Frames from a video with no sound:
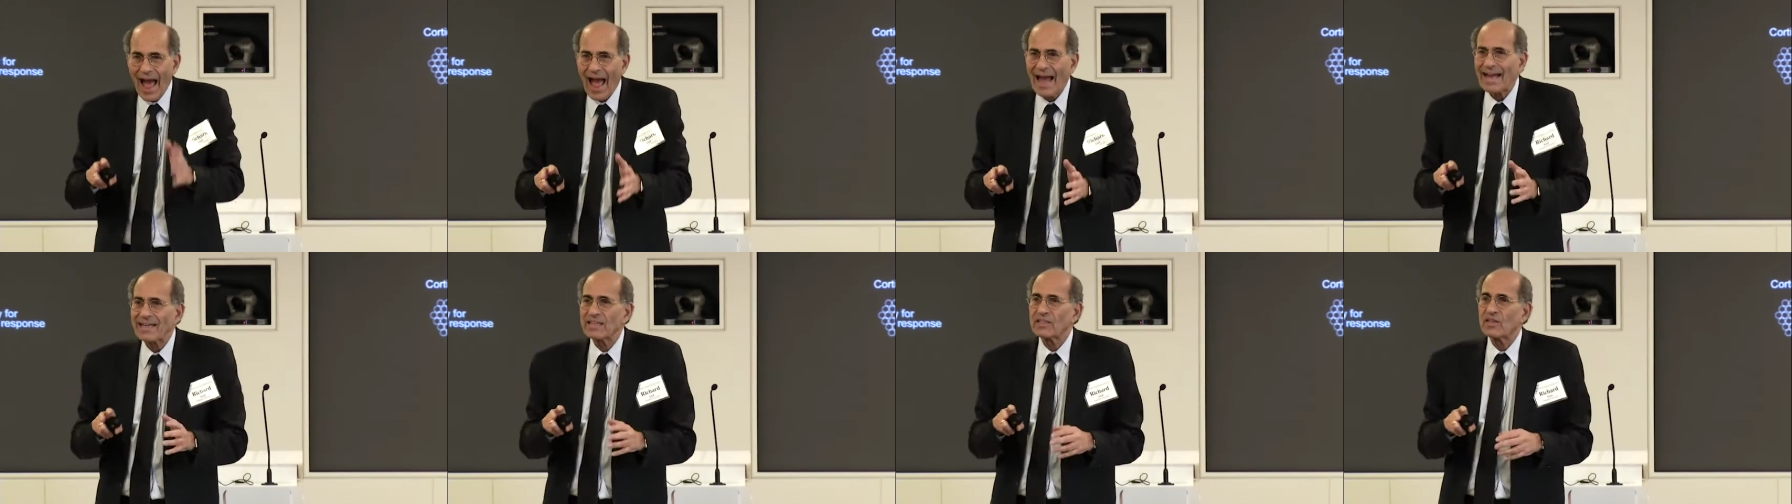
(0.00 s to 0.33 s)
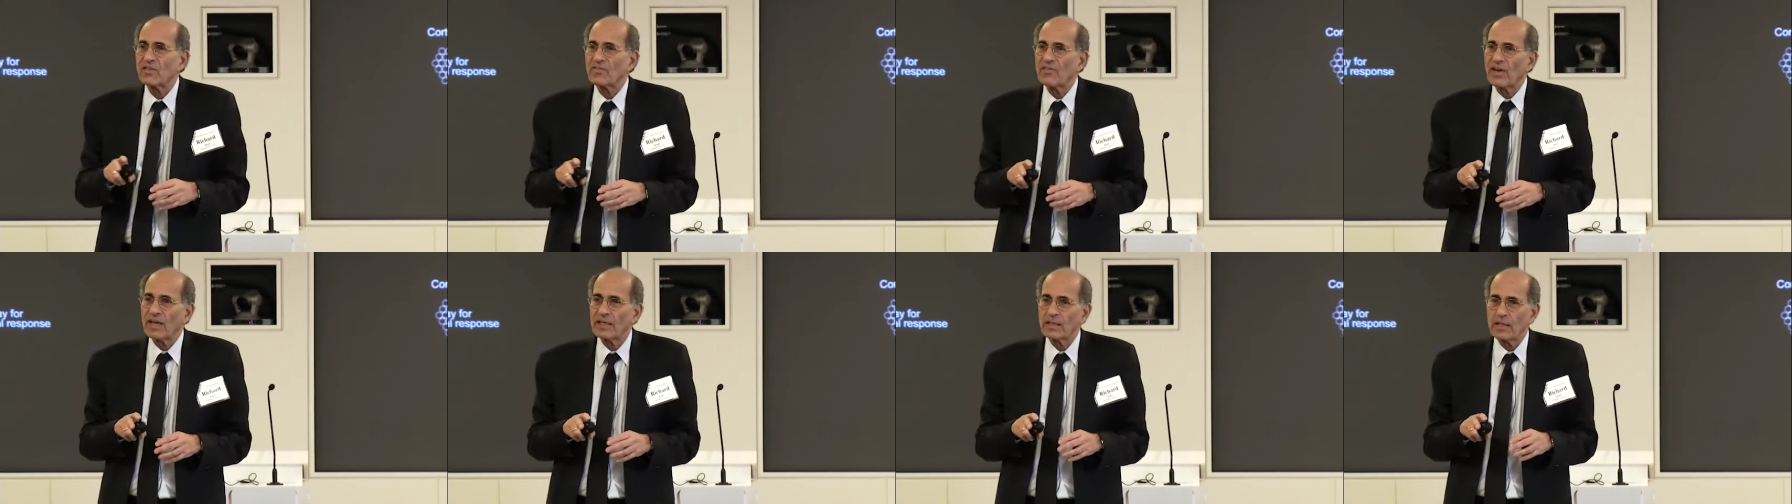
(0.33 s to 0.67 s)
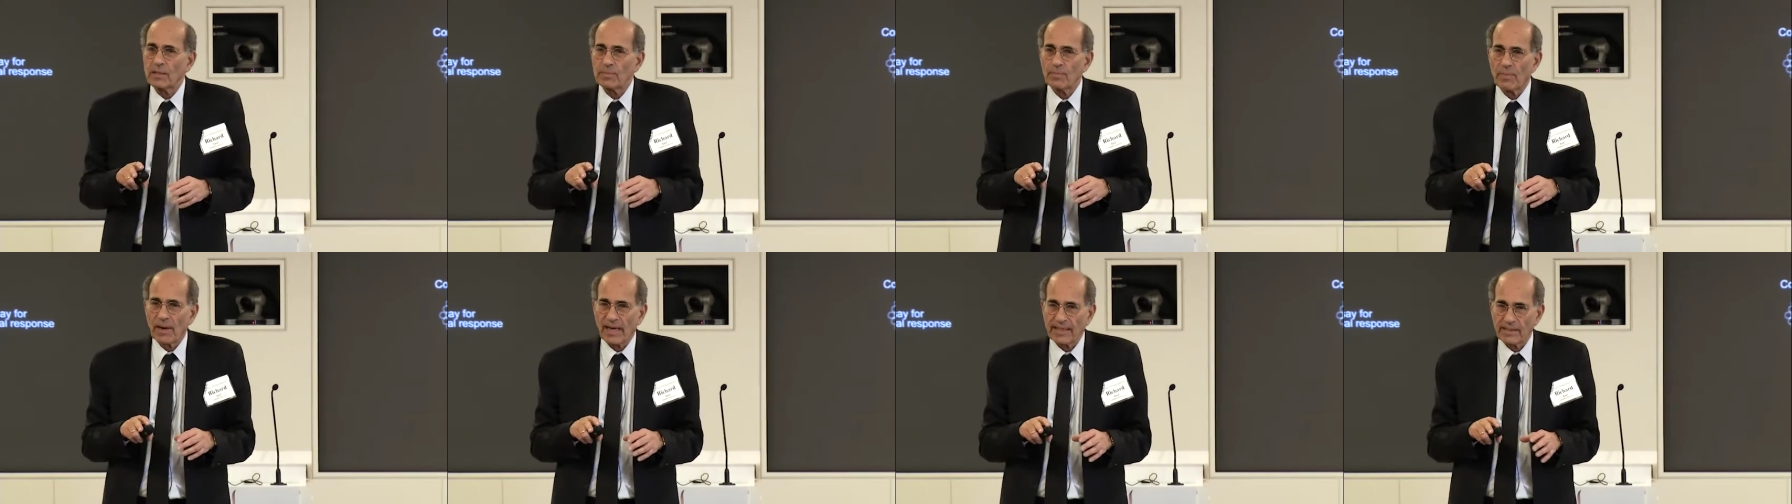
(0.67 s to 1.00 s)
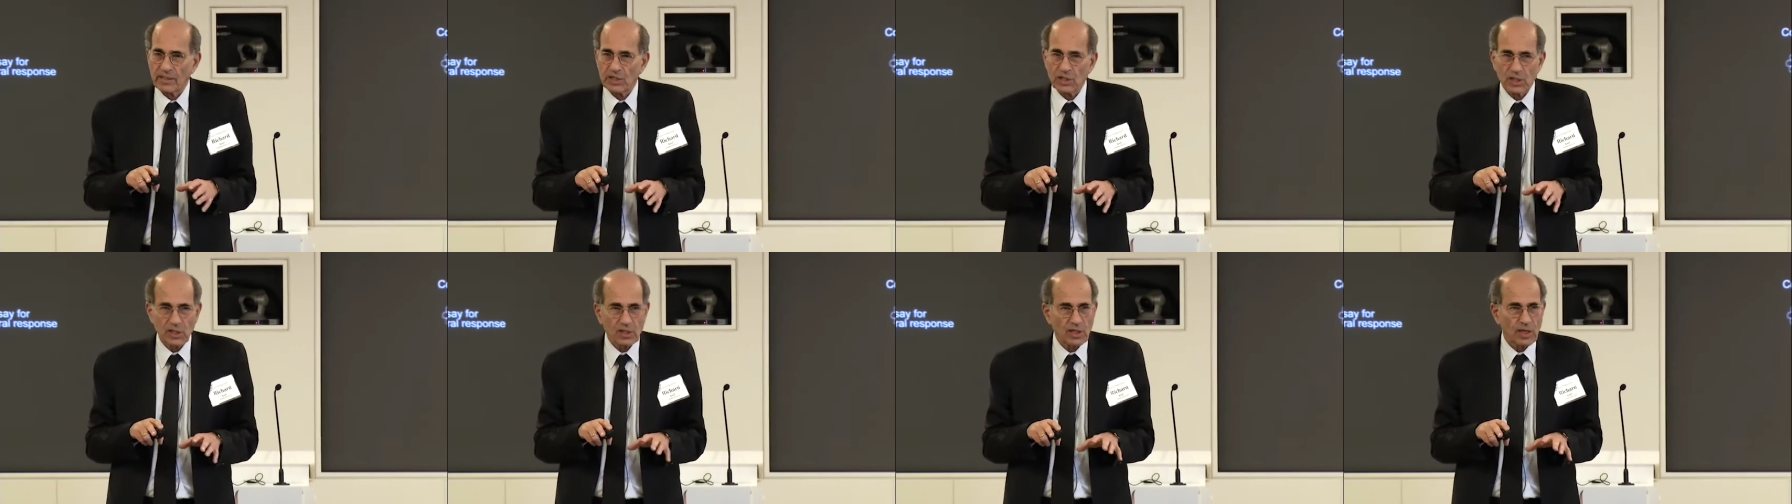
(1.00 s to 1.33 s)
activated by
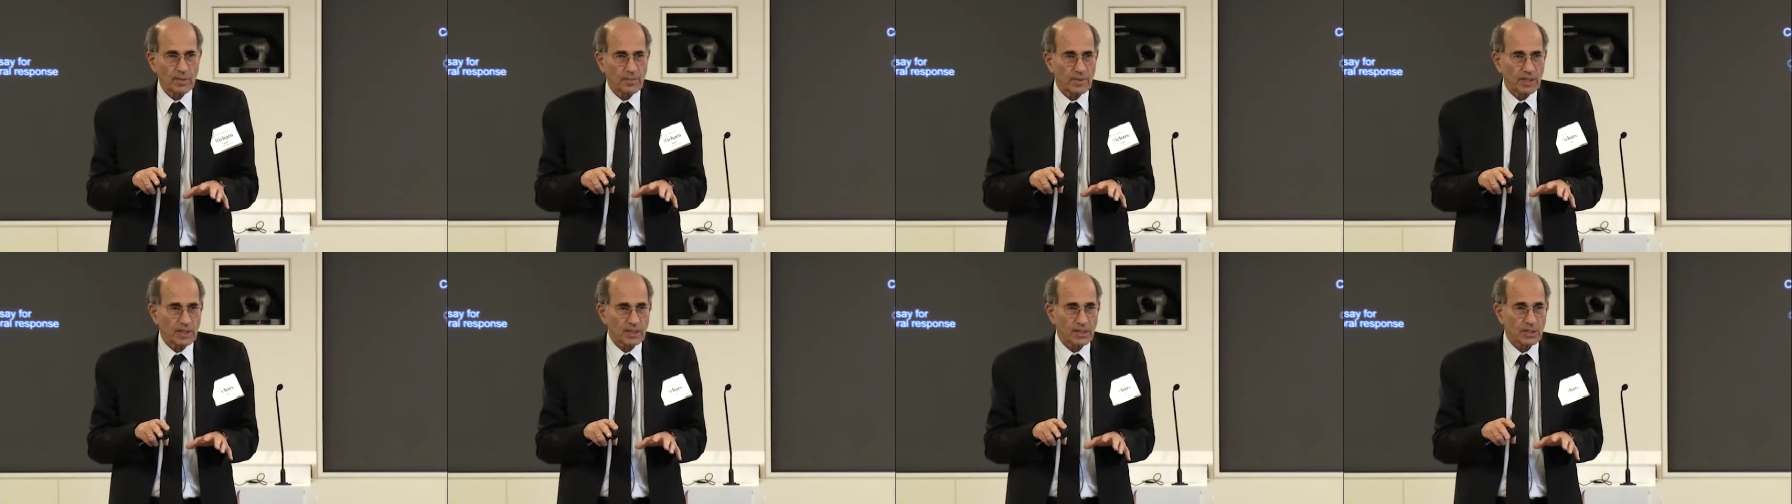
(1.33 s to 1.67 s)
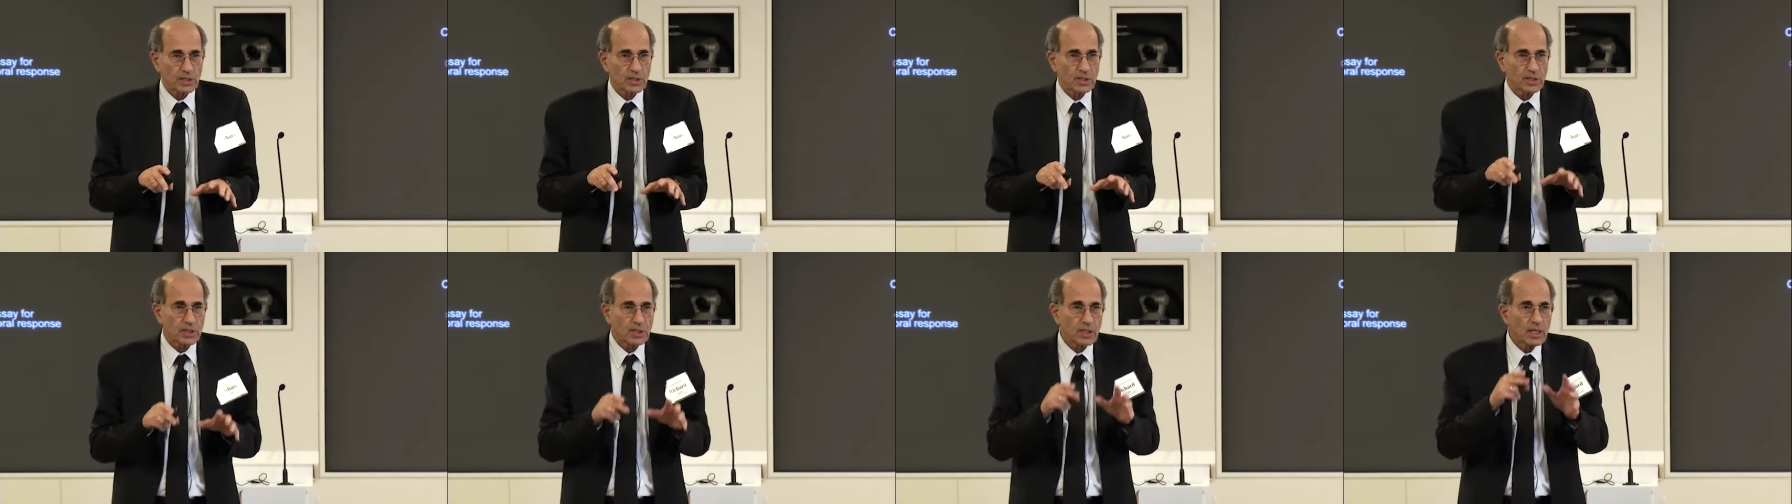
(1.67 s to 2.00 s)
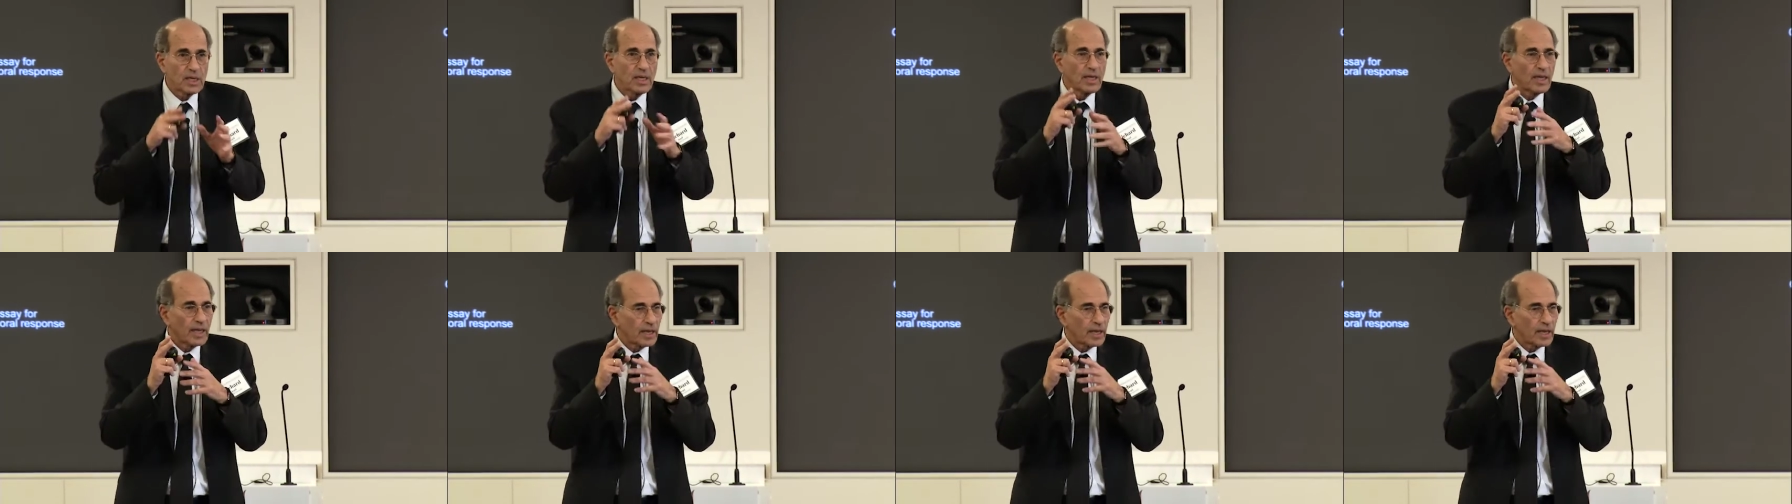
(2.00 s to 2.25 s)
the stimulus.